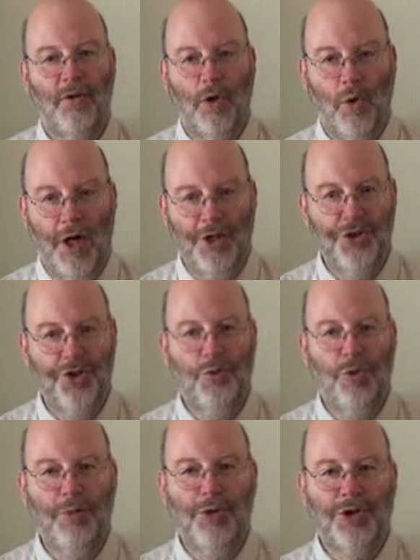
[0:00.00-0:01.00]
The question
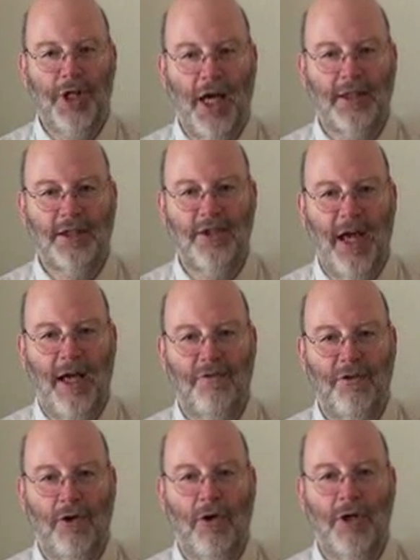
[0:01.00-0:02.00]
we must ask,
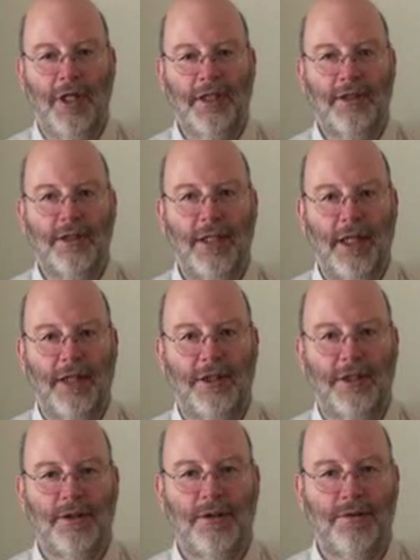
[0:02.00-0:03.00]
therefore, is
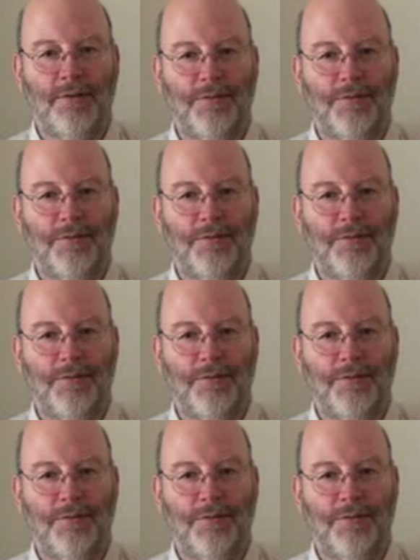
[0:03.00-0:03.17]
this: